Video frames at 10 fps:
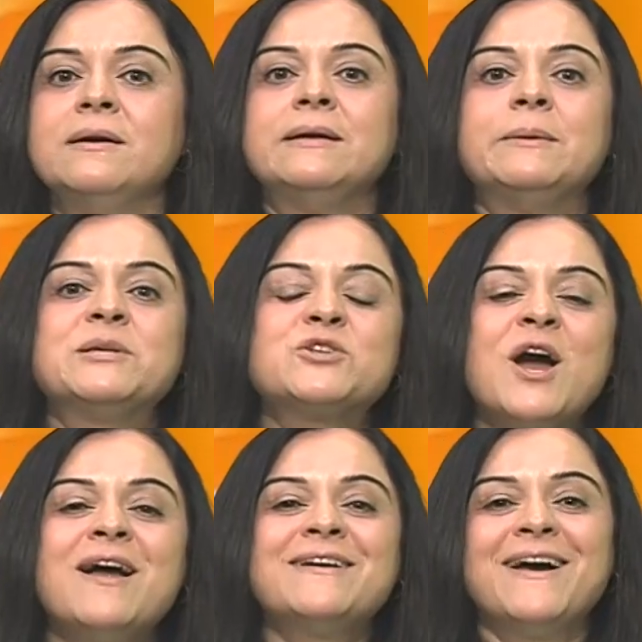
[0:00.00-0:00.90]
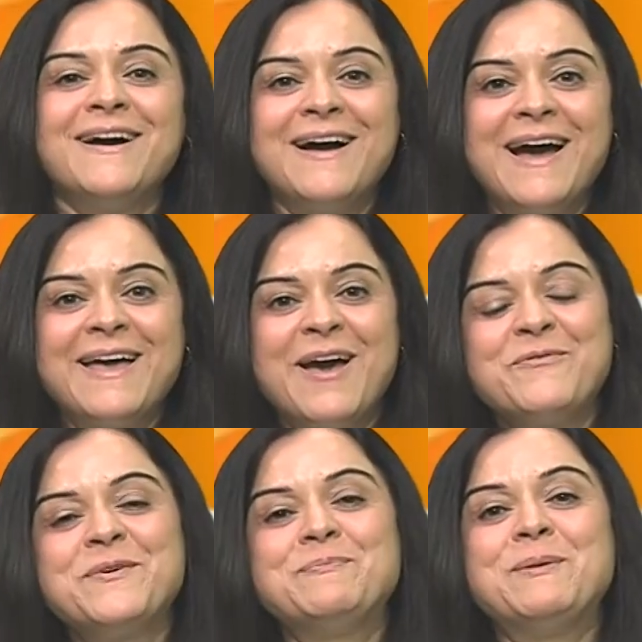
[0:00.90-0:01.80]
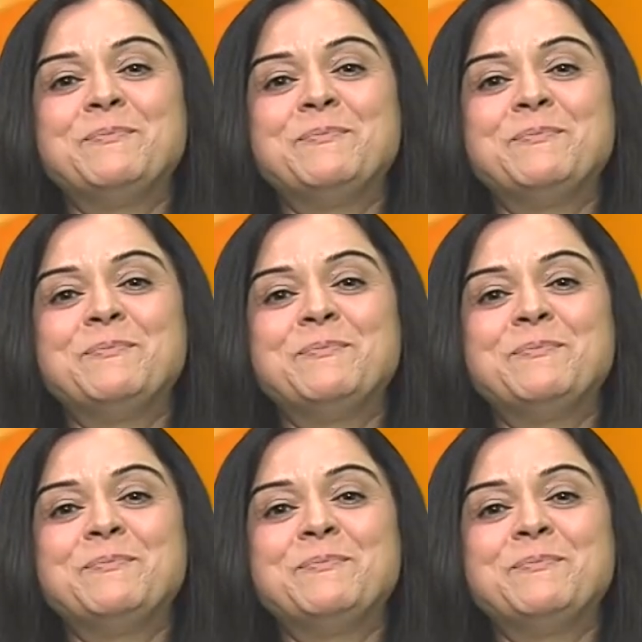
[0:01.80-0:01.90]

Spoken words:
Namaskar, I have with me